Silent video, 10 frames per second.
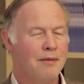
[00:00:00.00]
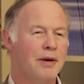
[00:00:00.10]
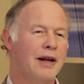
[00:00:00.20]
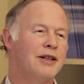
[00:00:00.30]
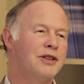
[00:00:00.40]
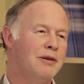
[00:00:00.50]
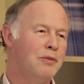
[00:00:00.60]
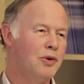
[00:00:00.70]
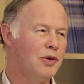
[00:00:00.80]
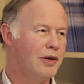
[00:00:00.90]
but actually
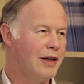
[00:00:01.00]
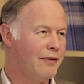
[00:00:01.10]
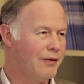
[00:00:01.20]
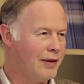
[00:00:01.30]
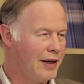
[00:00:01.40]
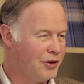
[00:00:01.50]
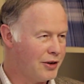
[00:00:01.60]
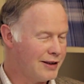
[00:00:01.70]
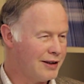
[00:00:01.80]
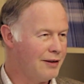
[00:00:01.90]
more
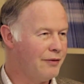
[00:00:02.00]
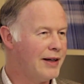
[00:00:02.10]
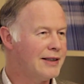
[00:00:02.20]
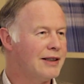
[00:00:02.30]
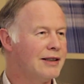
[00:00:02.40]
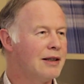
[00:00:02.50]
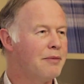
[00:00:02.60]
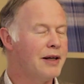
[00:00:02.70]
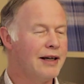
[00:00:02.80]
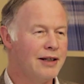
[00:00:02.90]
interested in investing
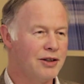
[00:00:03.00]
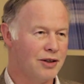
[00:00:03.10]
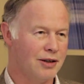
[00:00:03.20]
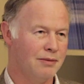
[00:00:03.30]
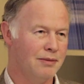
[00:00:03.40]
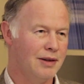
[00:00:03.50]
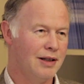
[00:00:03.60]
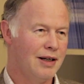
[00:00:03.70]
something into them